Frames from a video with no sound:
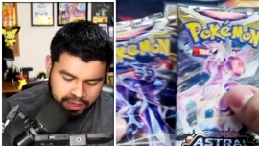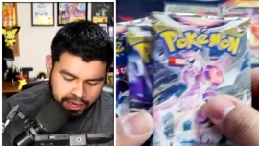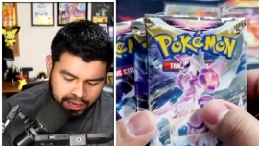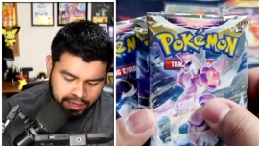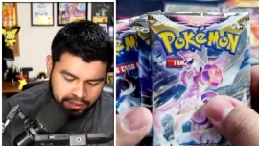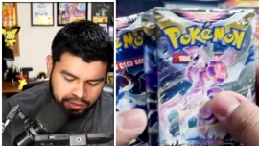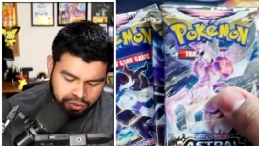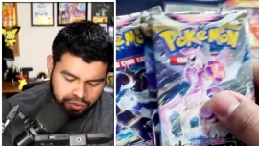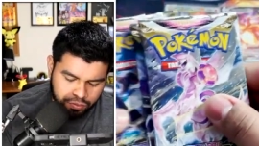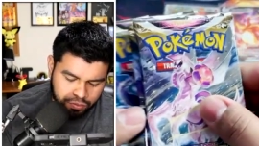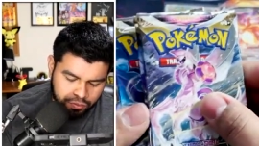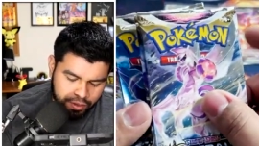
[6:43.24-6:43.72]

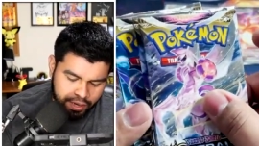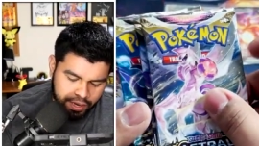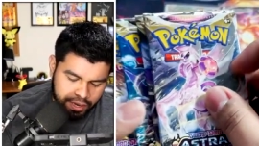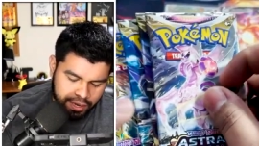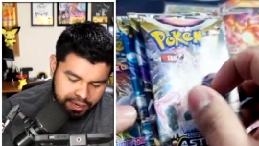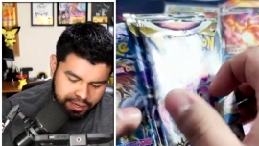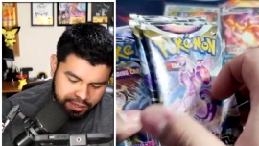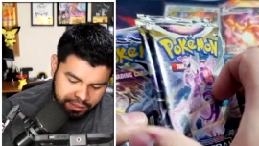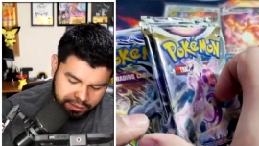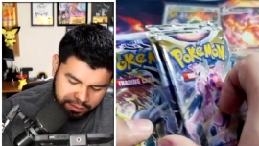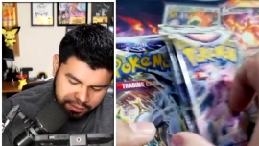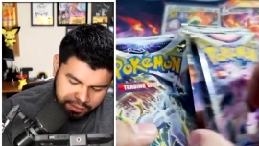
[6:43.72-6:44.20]
Astral
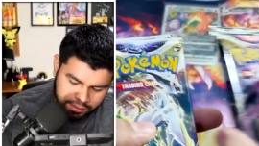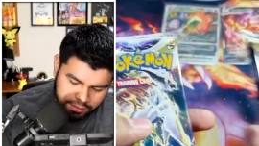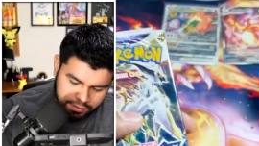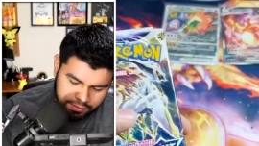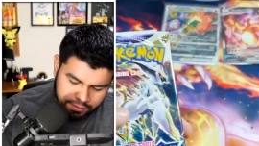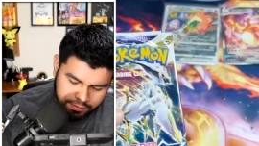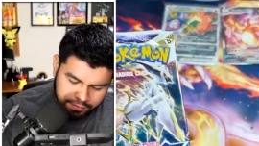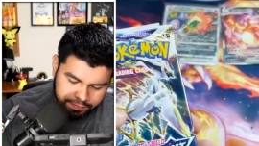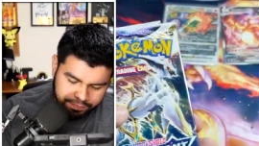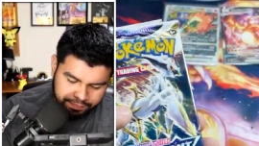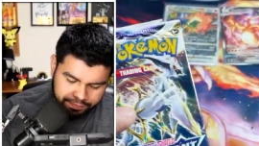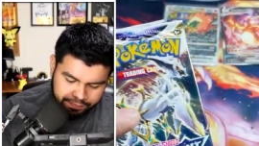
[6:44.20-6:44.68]
Radiance,
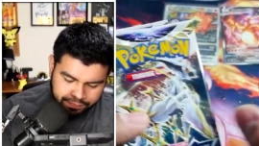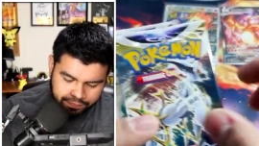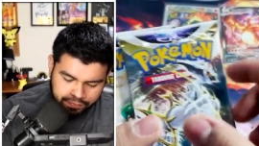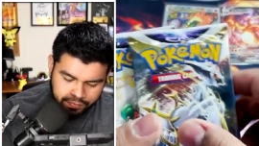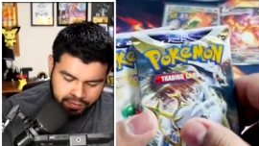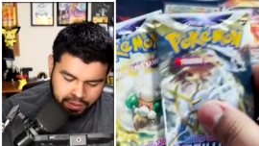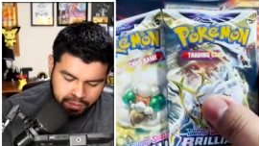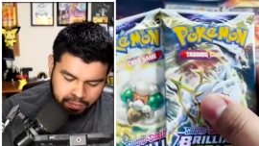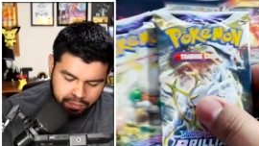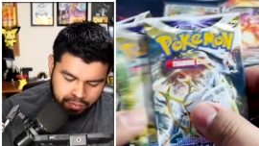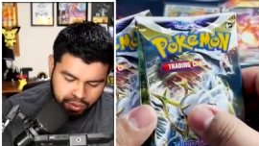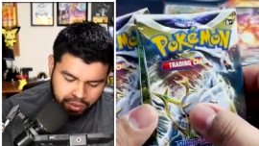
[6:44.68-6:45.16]

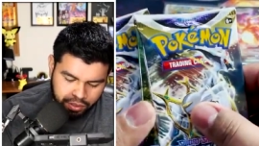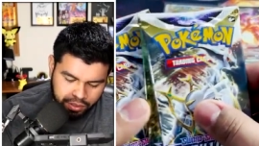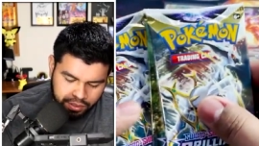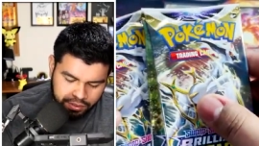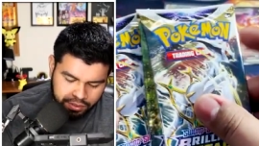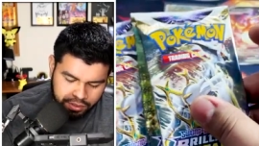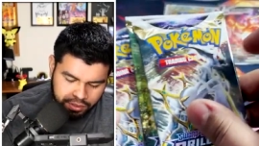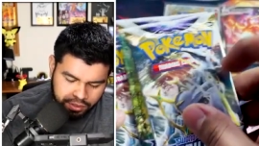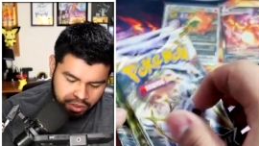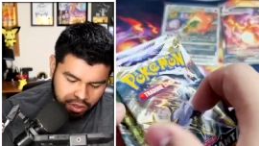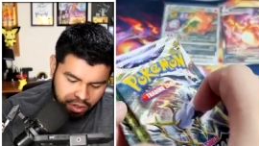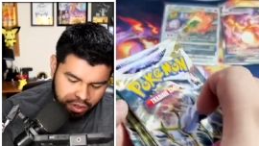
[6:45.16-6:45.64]

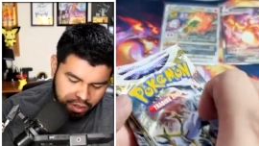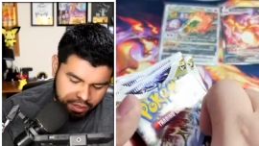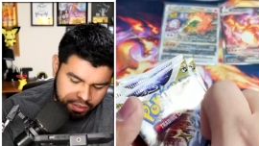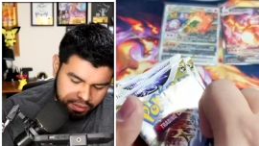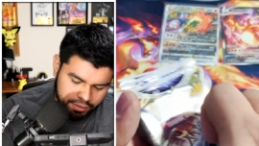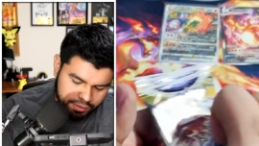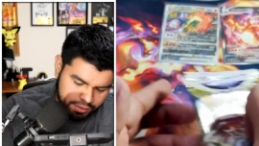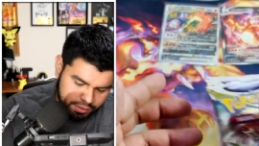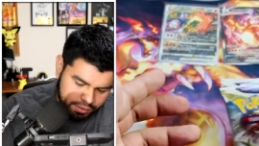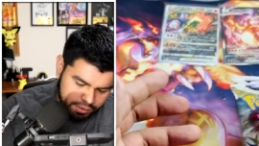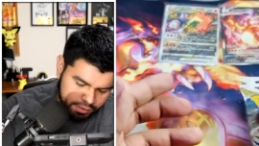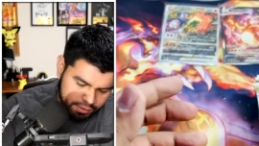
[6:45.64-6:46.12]
Brilliant
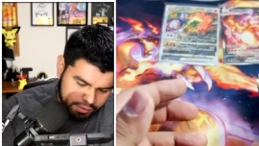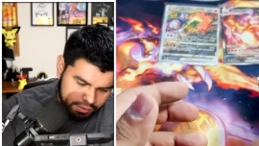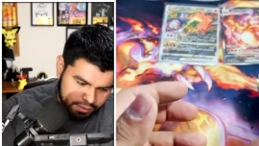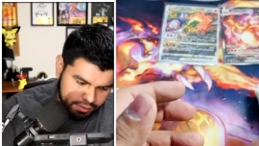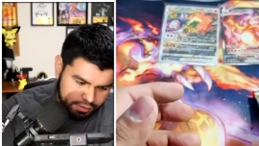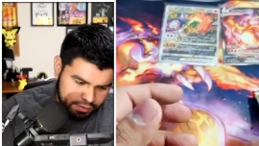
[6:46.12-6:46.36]
Stars,